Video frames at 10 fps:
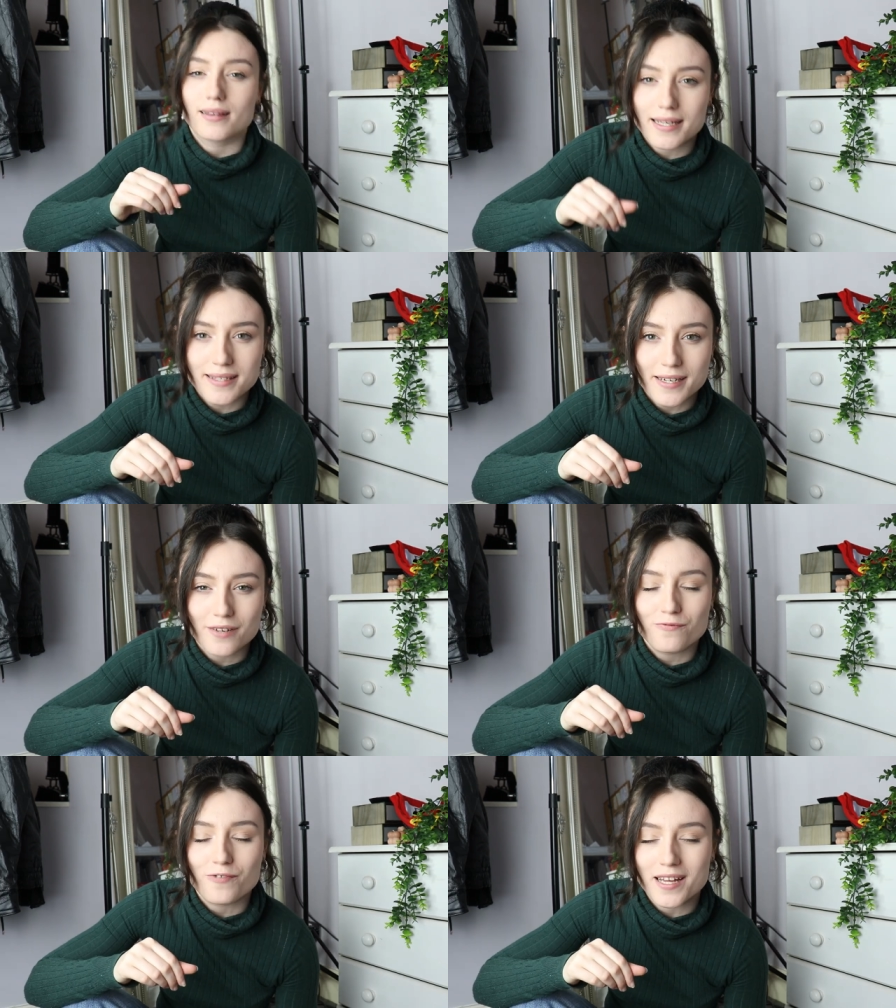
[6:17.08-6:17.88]

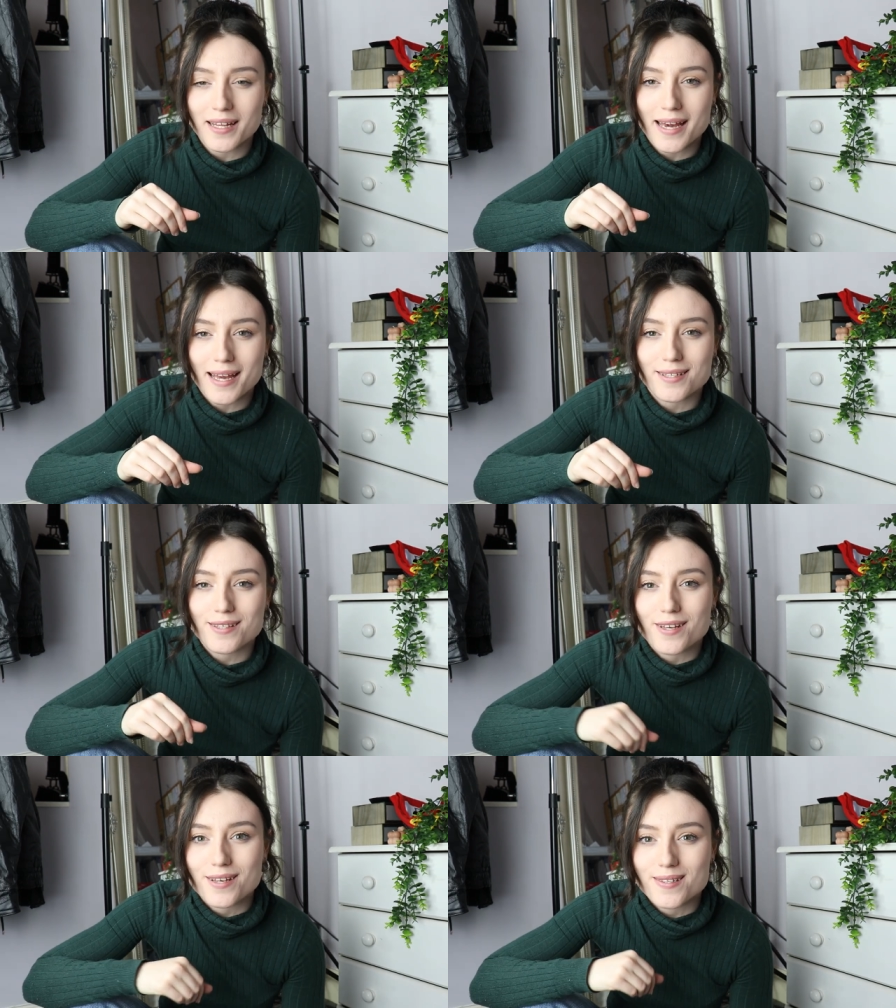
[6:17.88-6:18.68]
Listing really is
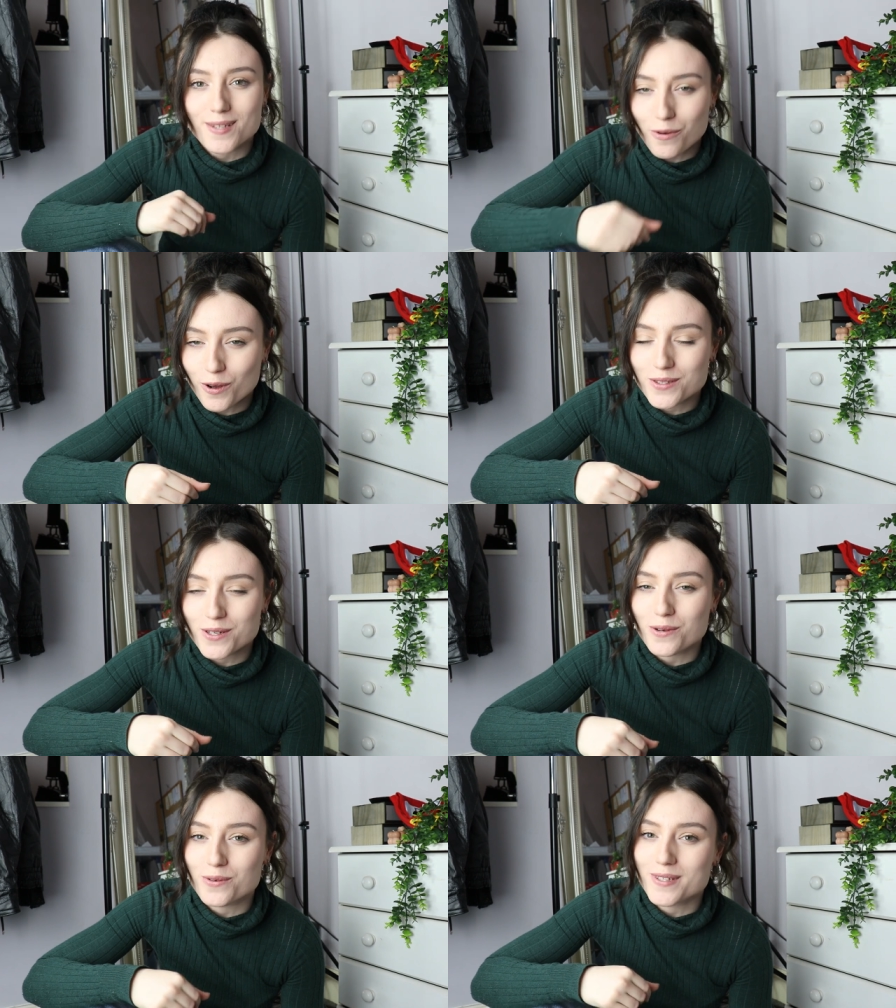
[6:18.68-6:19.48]
the secret
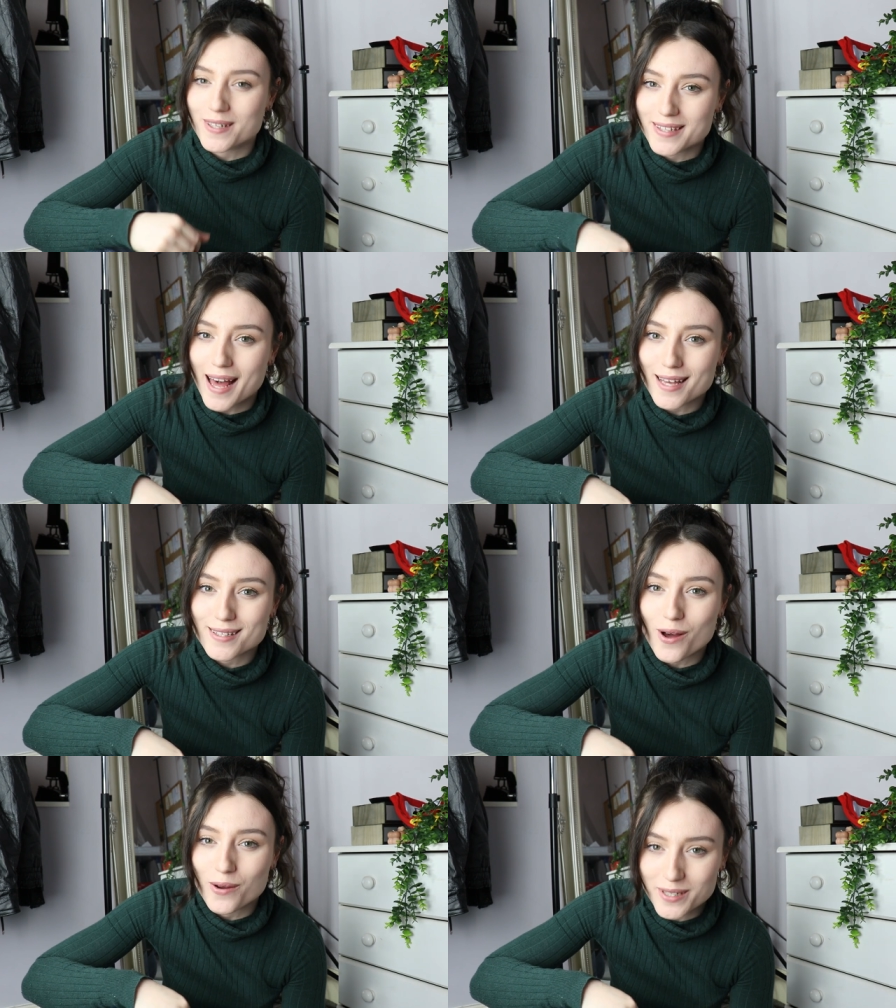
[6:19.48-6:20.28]
to
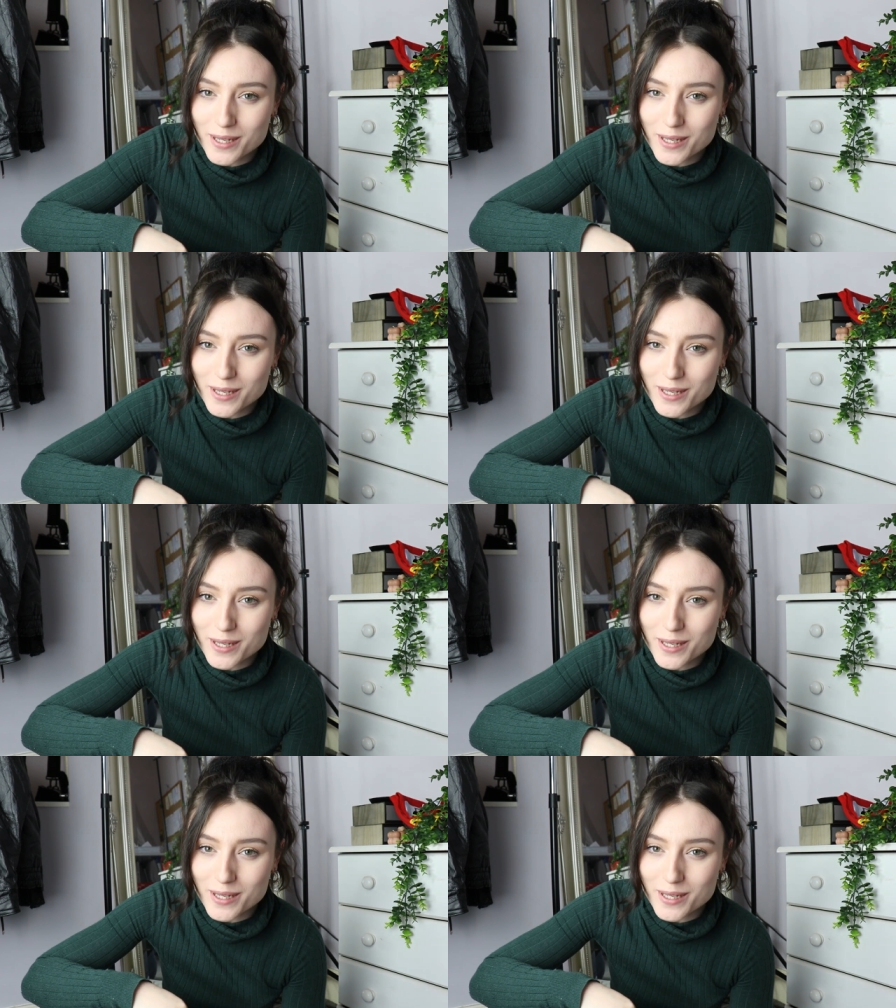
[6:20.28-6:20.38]
success on